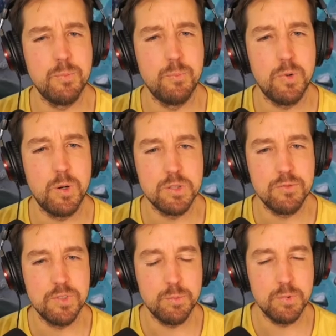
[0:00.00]
most of
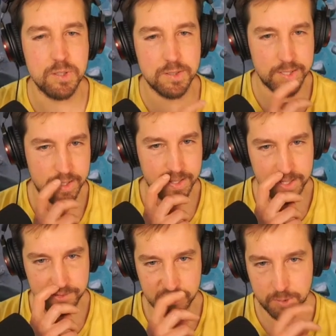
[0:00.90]
the boulders that are
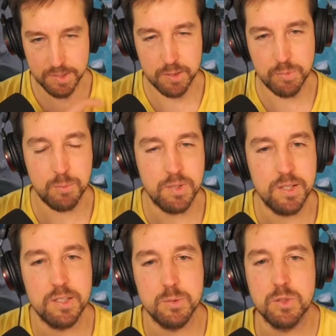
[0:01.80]
left were set by me.
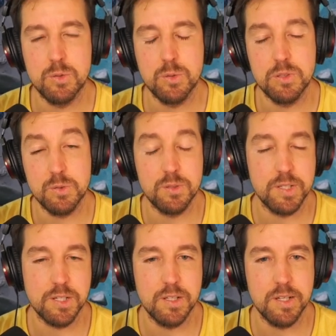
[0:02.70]
This one too. This one was
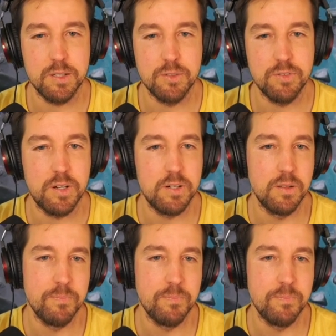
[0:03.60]
actually kind of hard.